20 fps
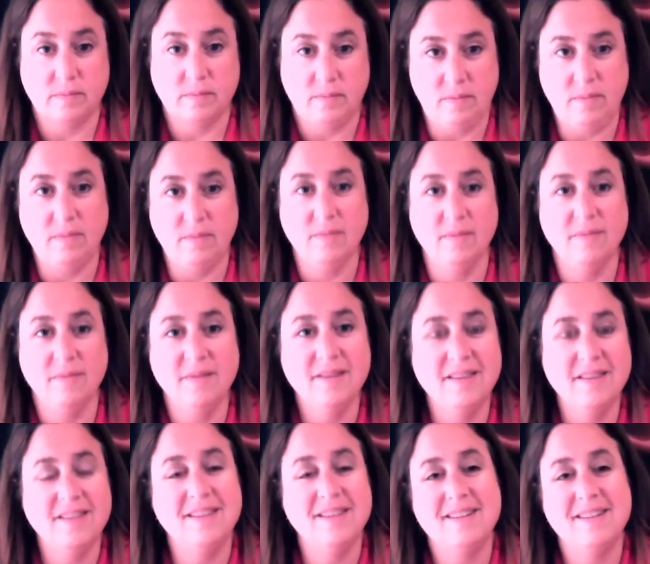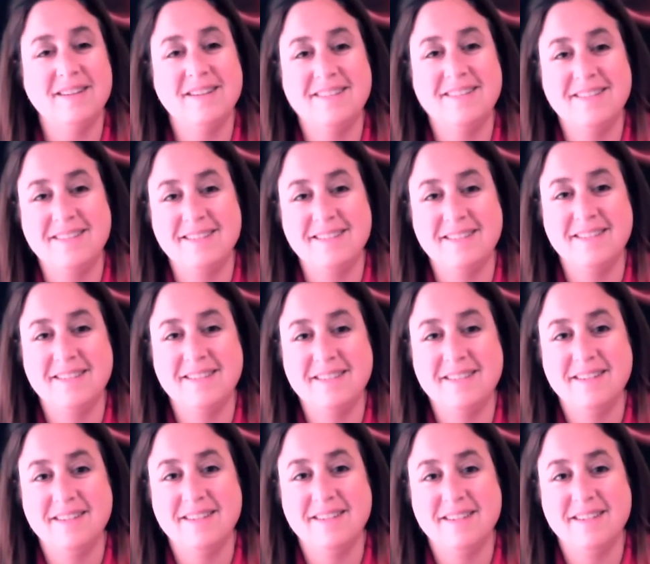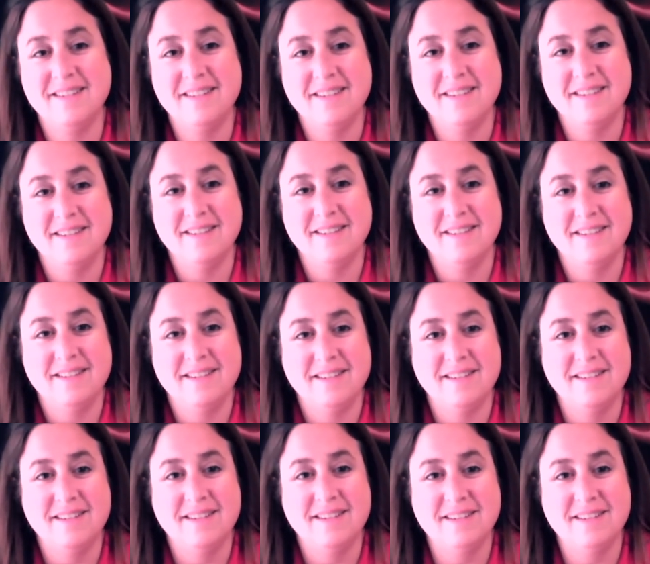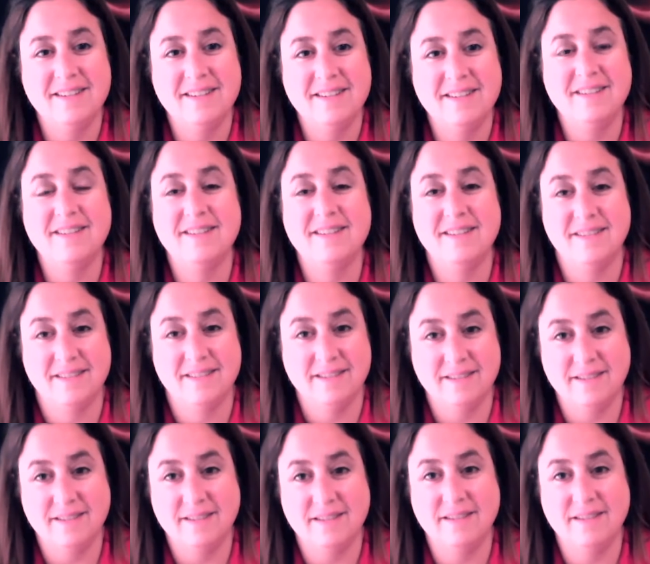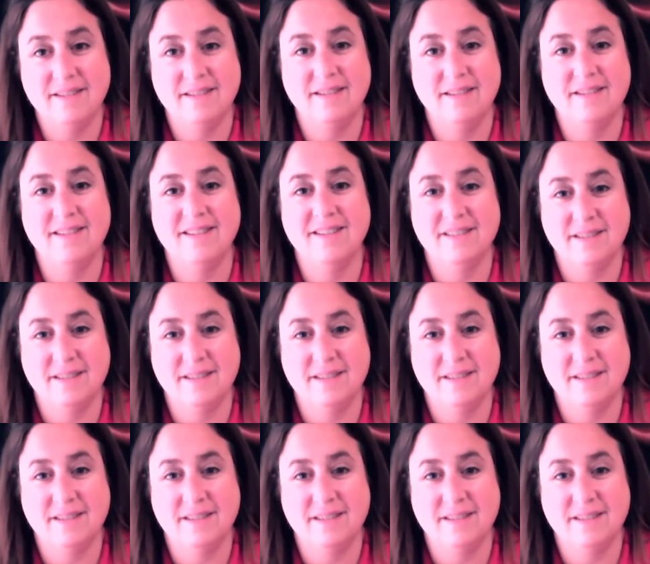(silent)